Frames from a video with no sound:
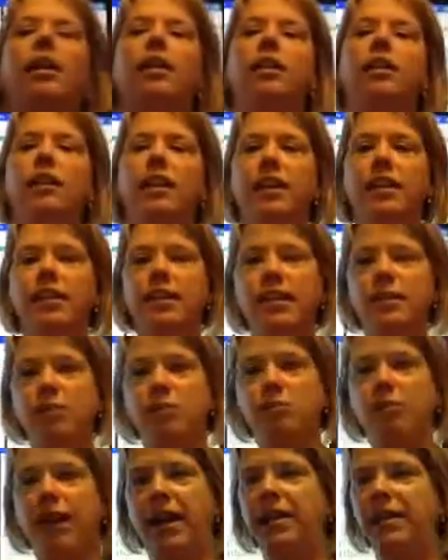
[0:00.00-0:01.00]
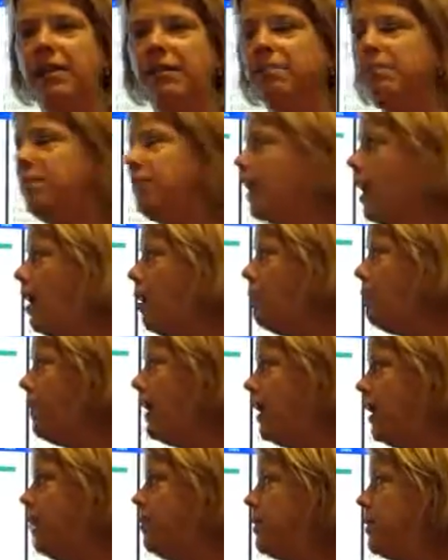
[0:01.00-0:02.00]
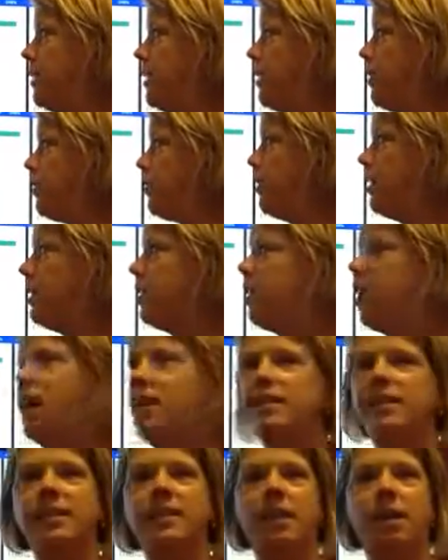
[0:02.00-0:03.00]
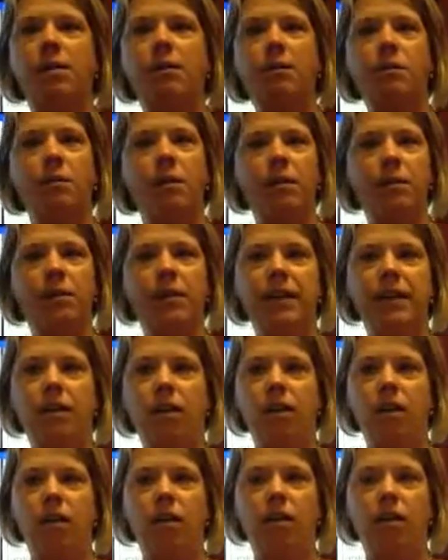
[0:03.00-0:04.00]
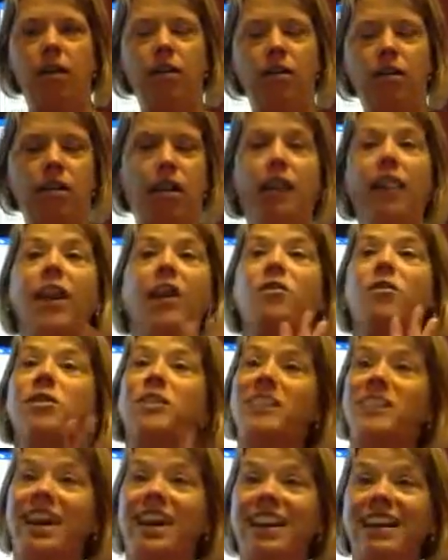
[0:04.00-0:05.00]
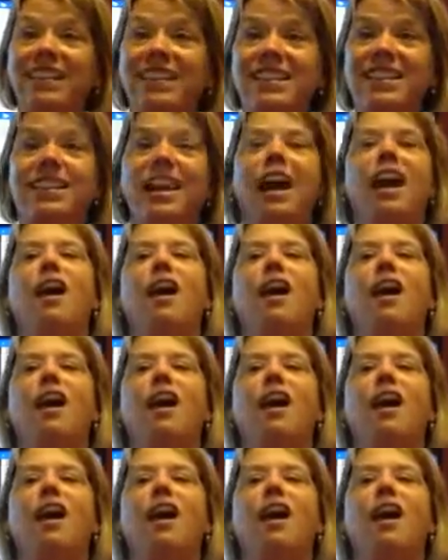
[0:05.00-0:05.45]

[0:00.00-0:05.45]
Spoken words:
look at this random pips, these are the dots that that are on dice.